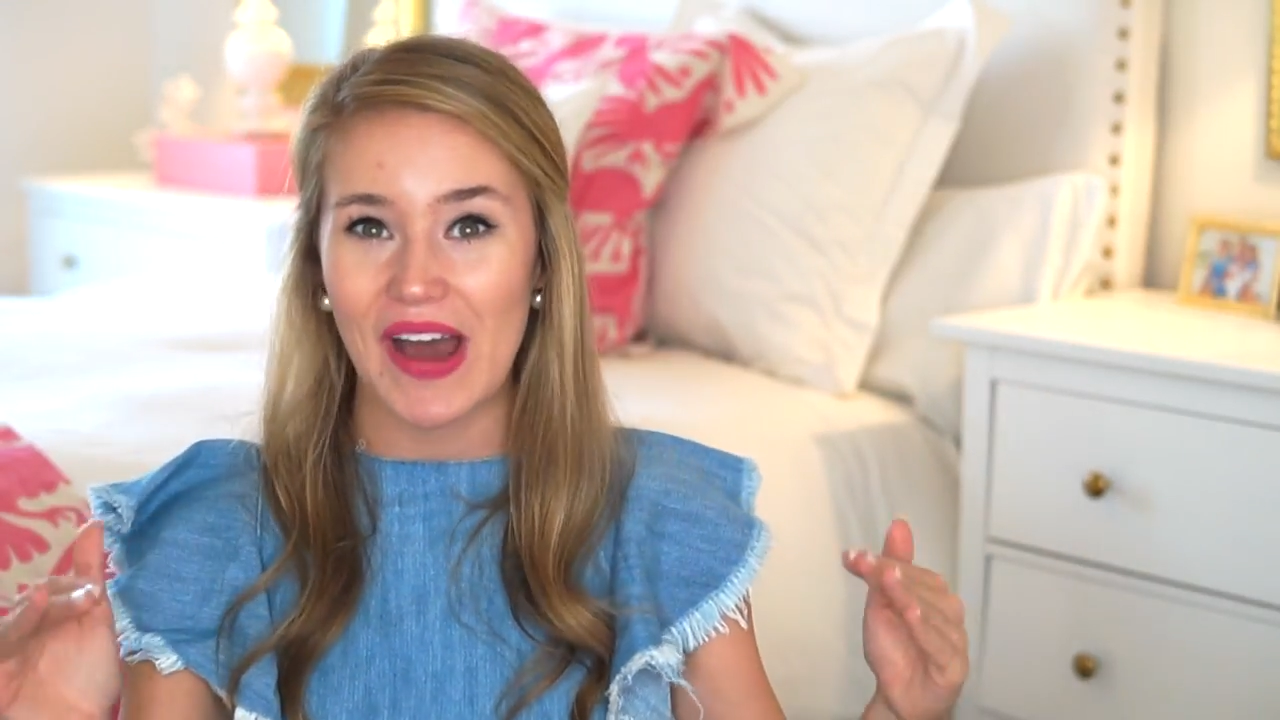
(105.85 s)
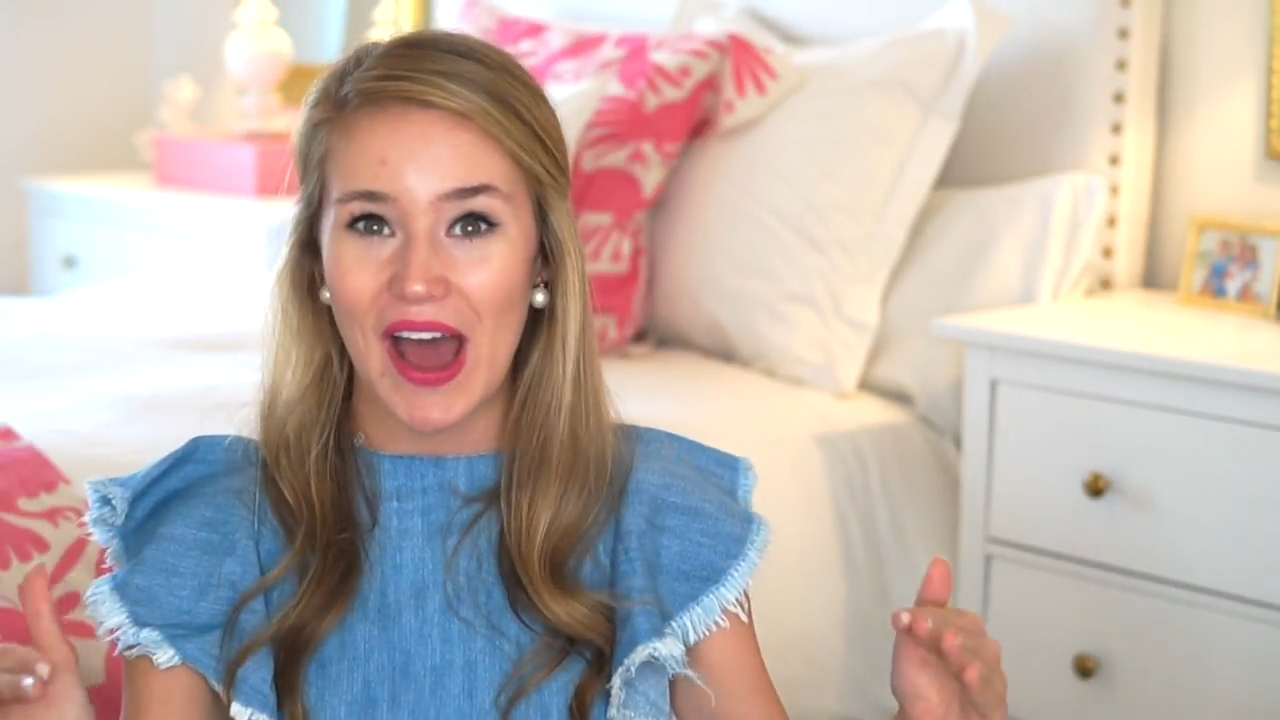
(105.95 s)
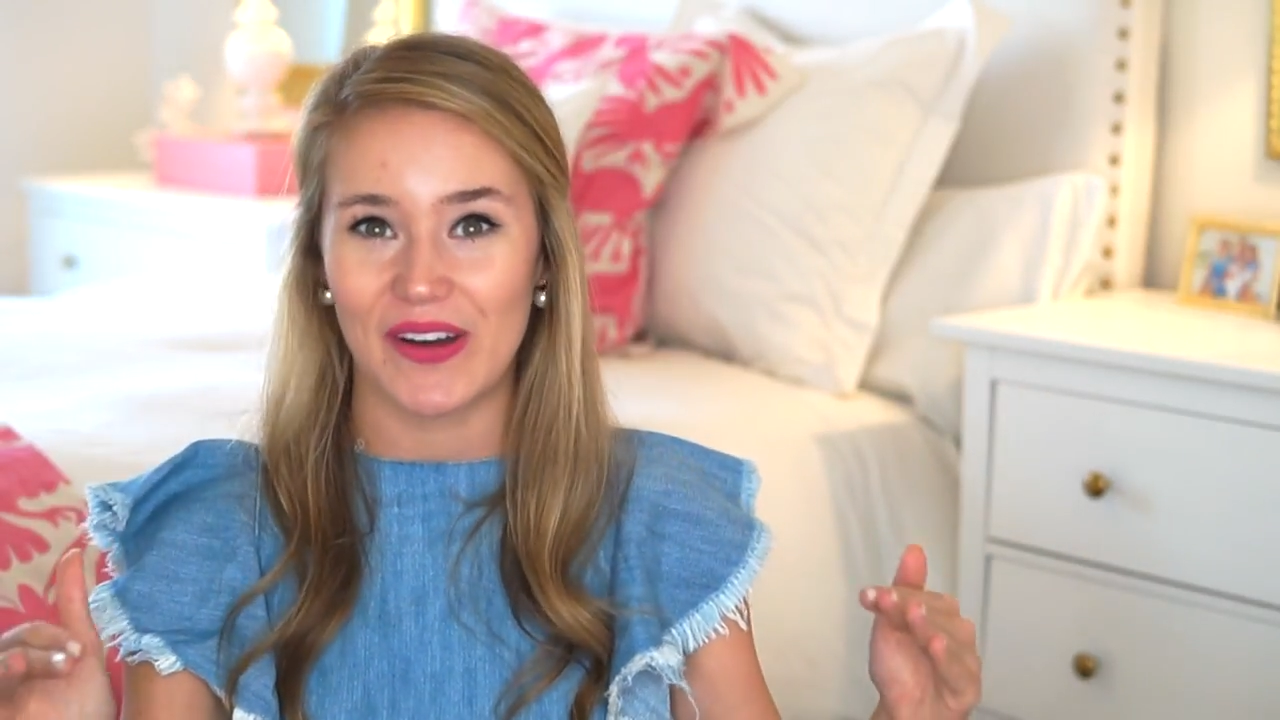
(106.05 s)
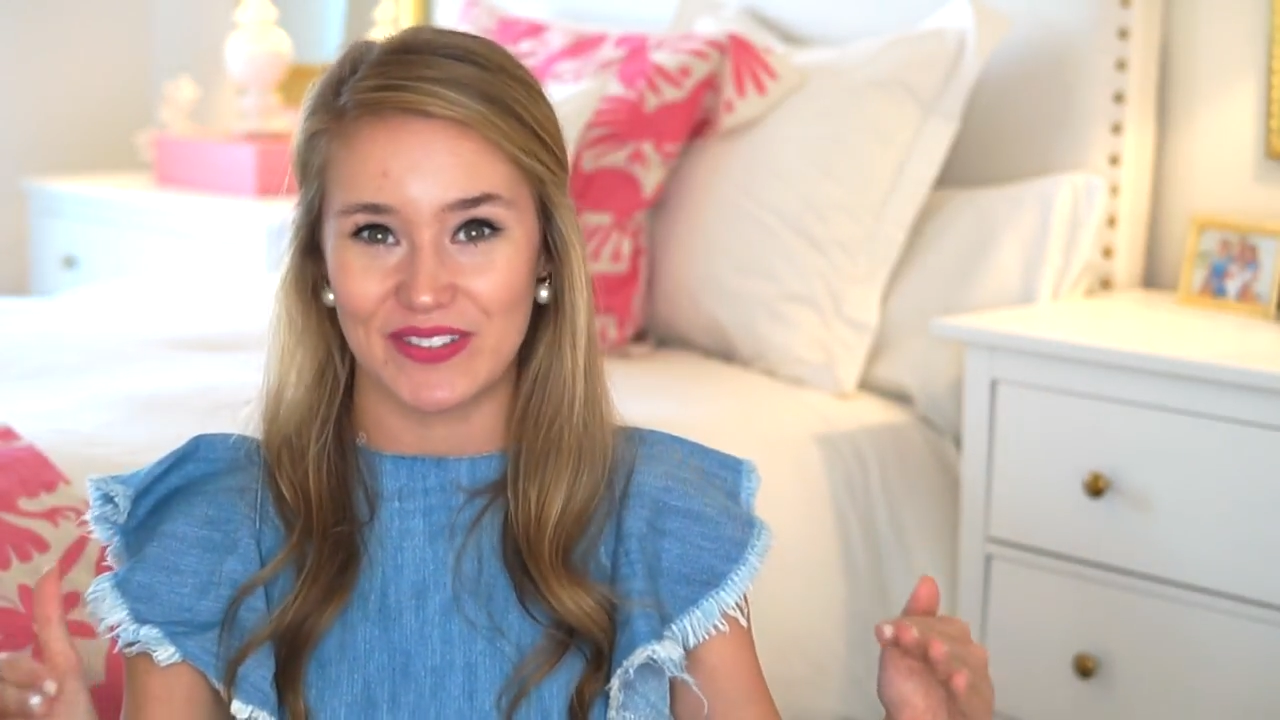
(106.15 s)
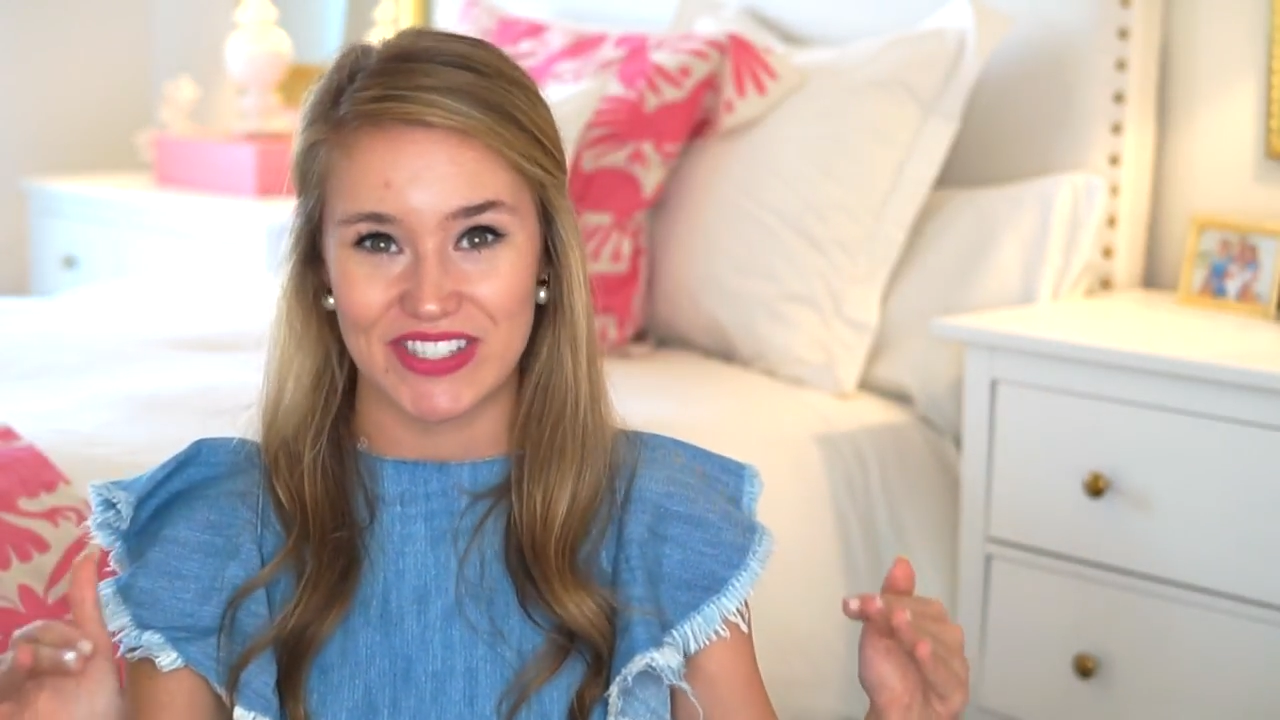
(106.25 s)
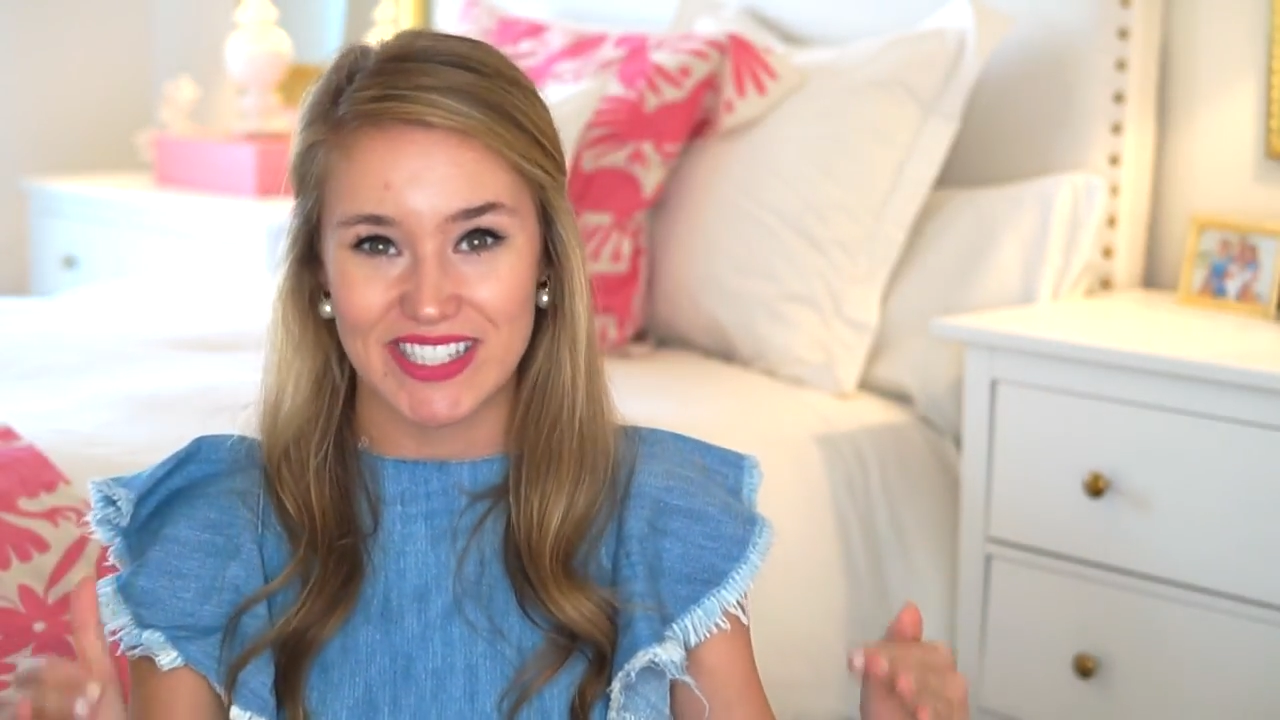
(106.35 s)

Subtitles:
out of